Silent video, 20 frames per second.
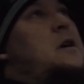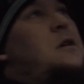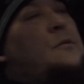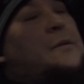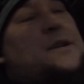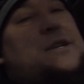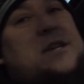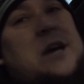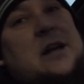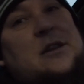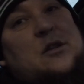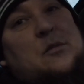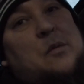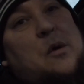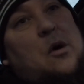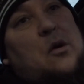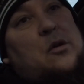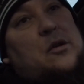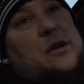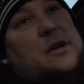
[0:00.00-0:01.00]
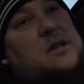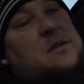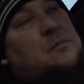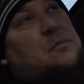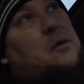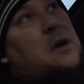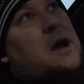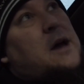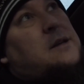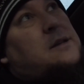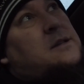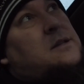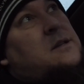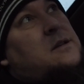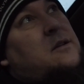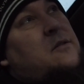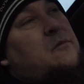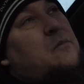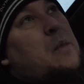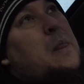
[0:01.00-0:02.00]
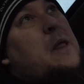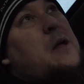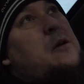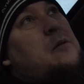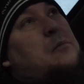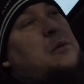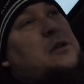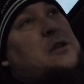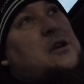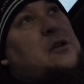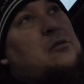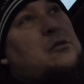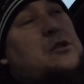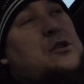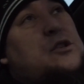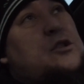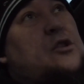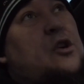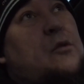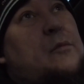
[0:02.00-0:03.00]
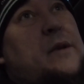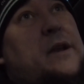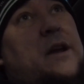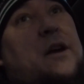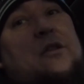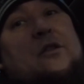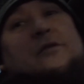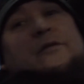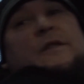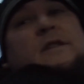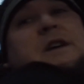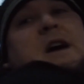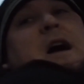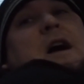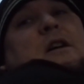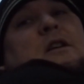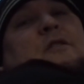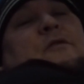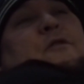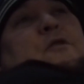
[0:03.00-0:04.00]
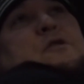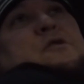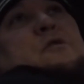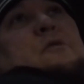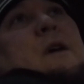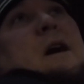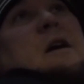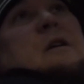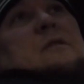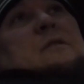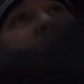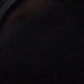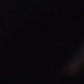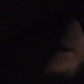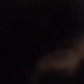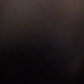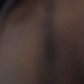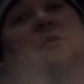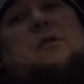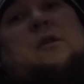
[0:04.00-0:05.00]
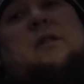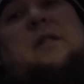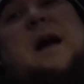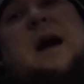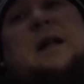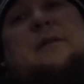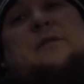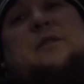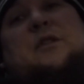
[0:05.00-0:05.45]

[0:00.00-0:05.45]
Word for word: we shot the Polar Express, but there were so many other photographers around, and there were a lot of